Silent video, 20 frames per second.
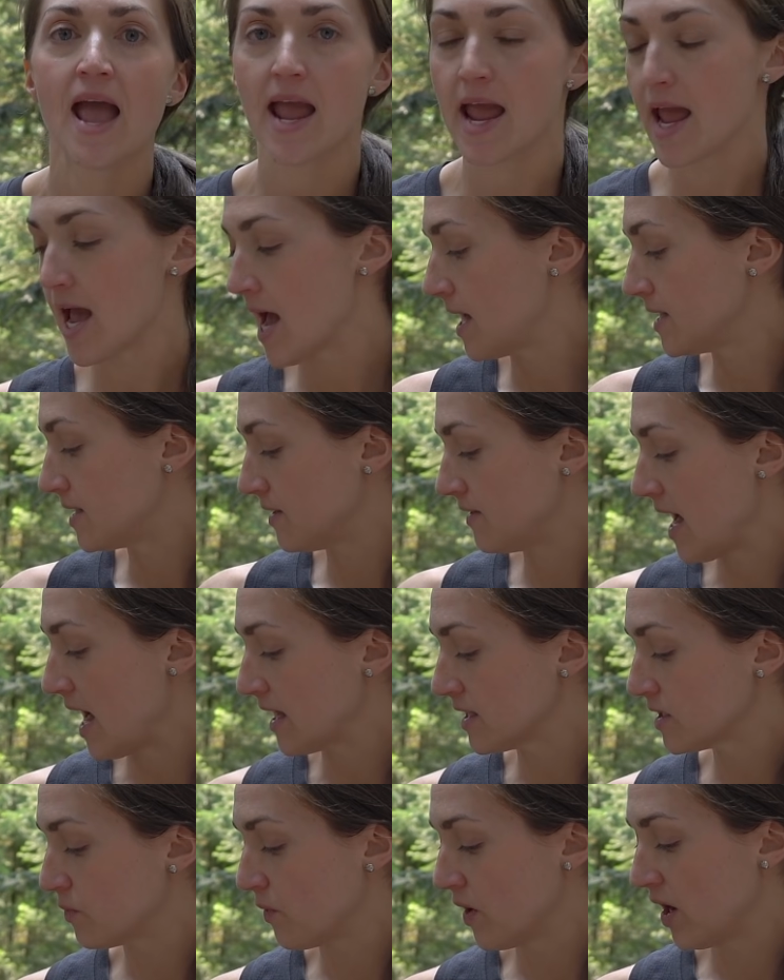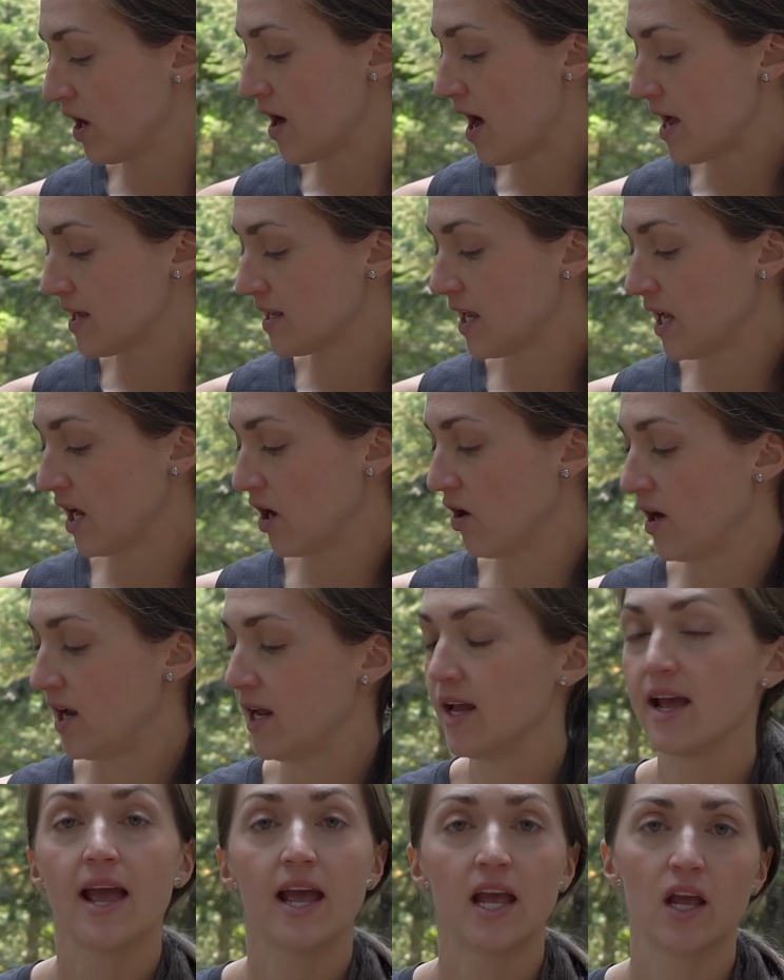And that's where I
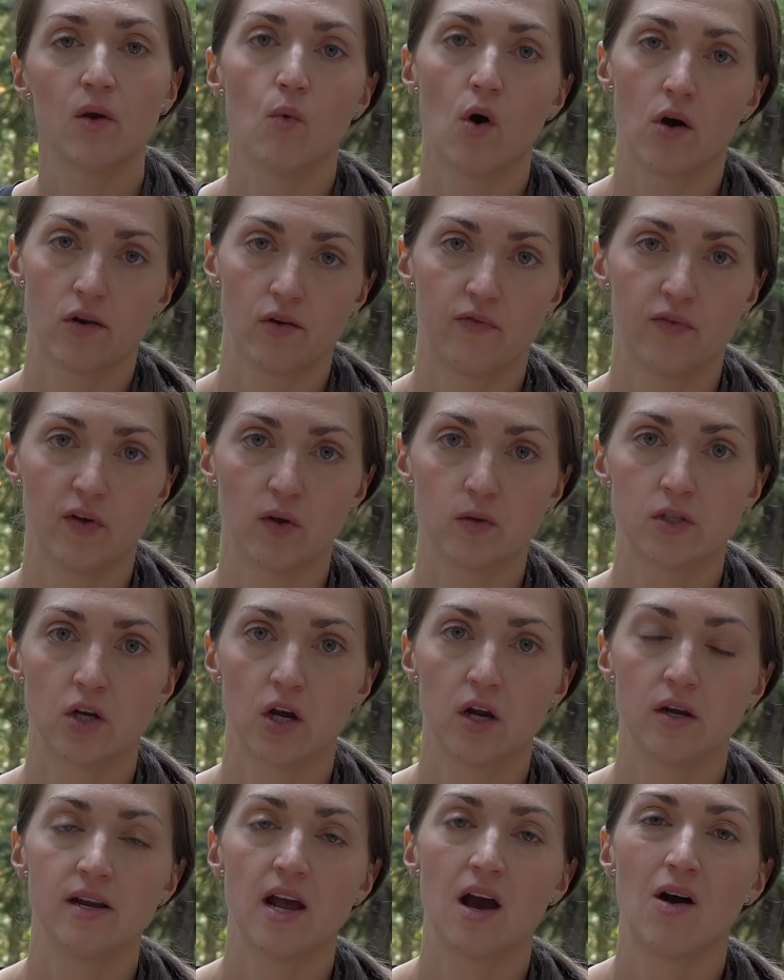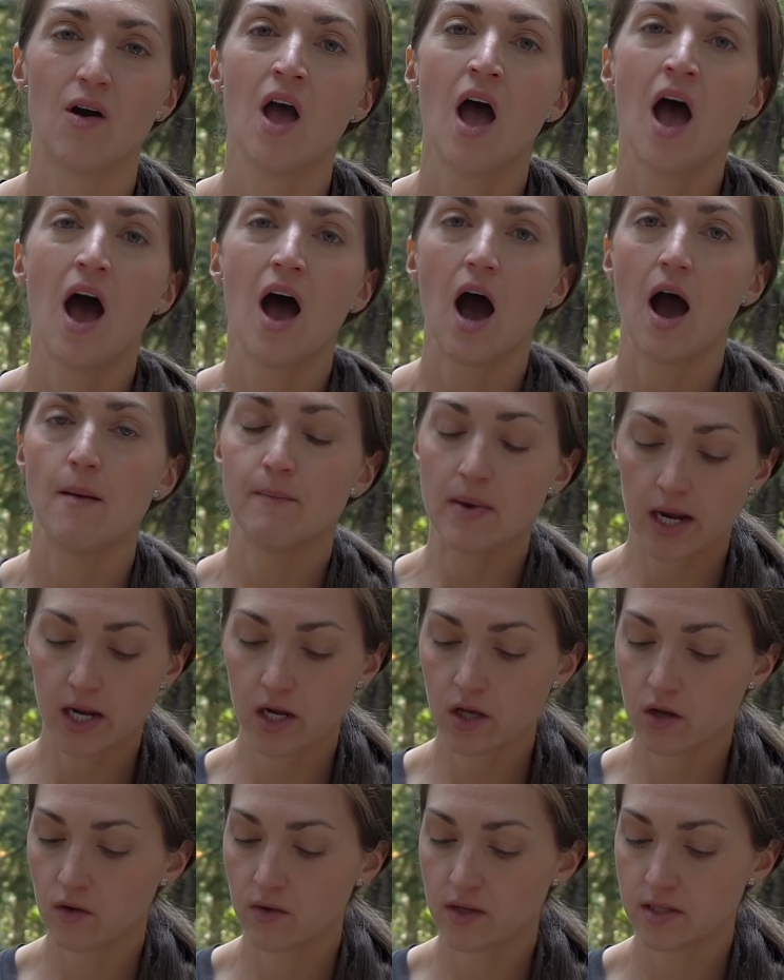carry a water filter. Now, I'm not
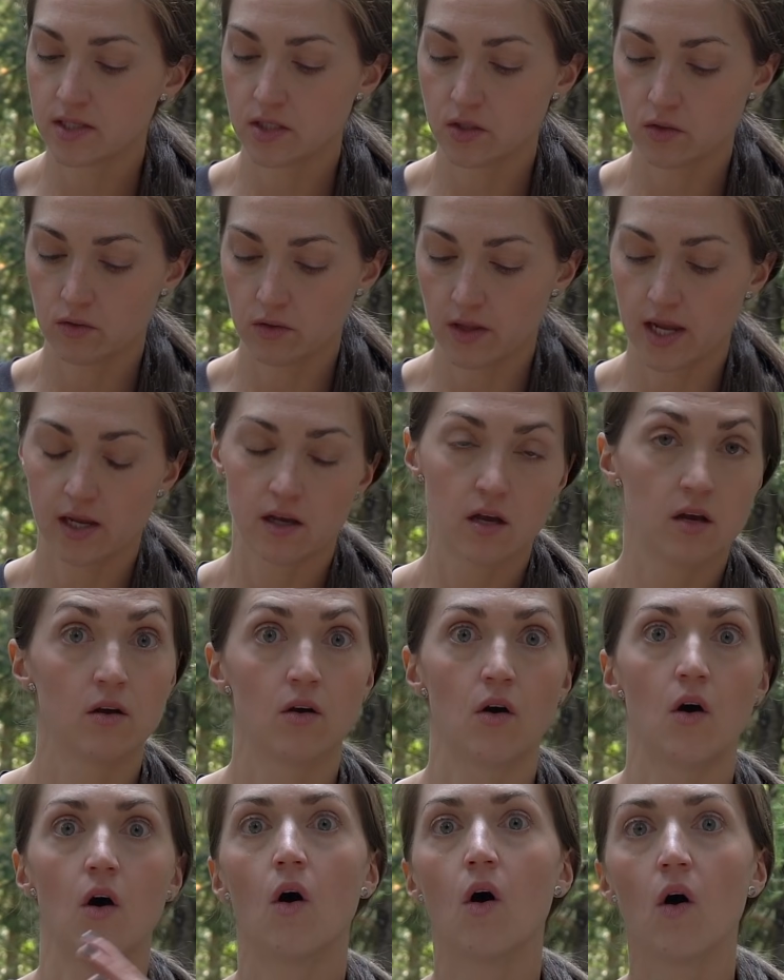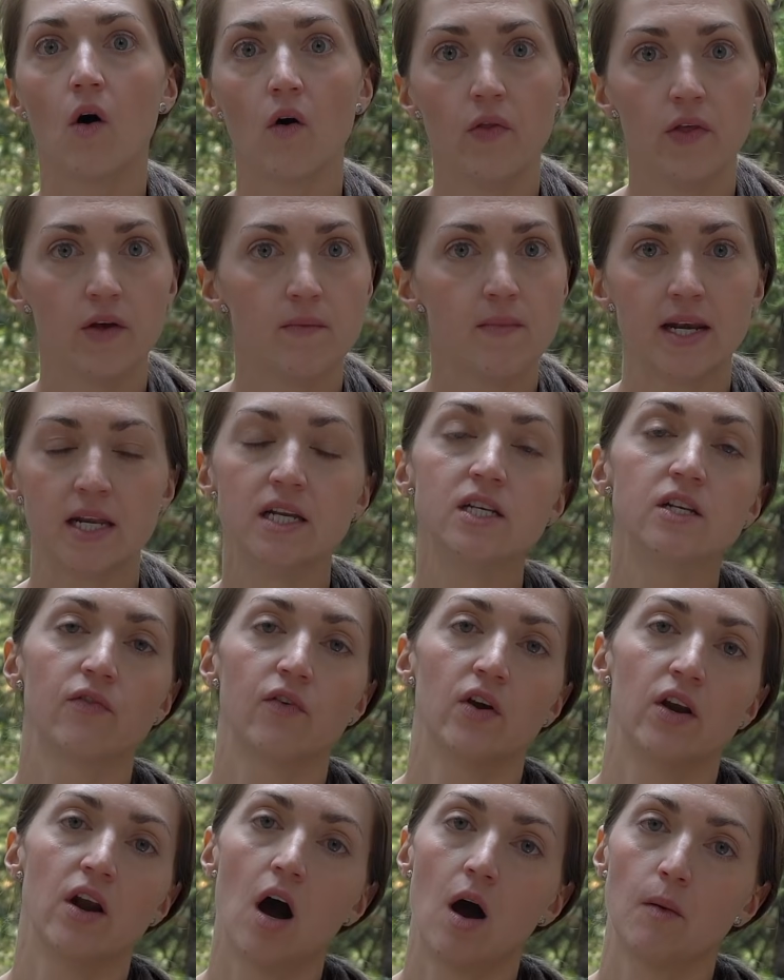going to go into all the many
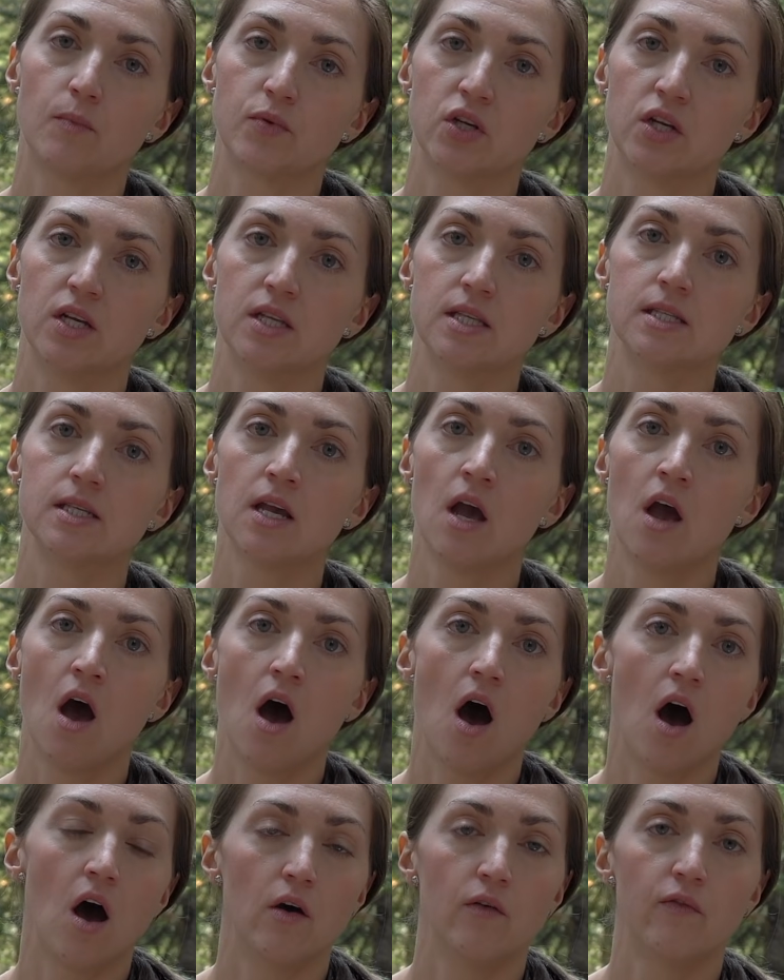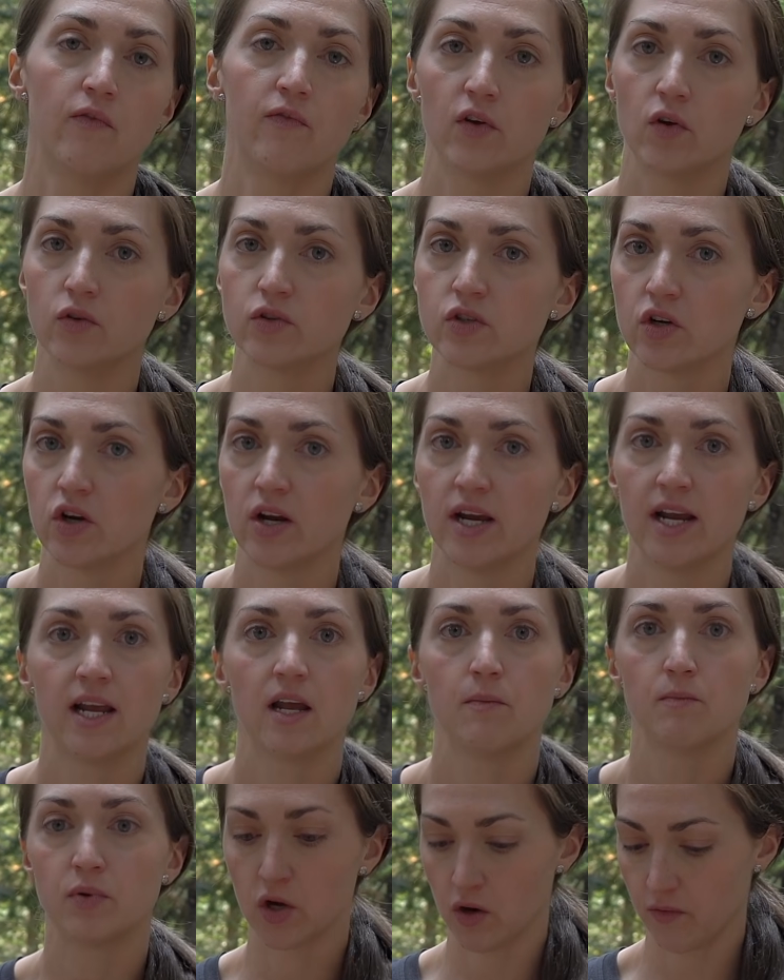different options of filtering
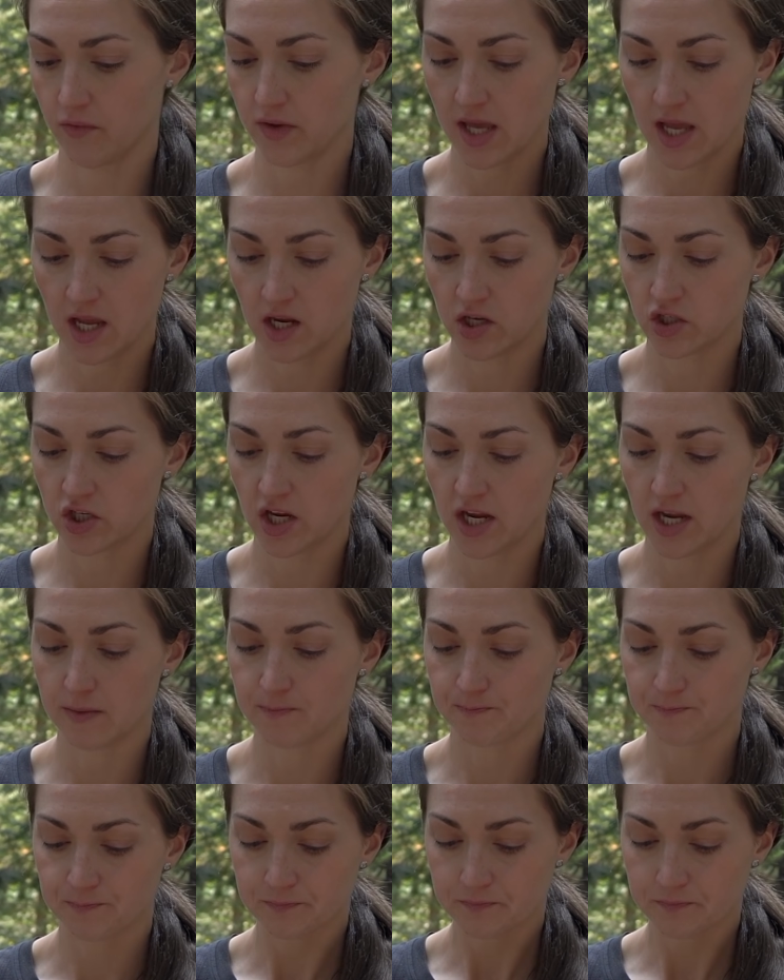and purification.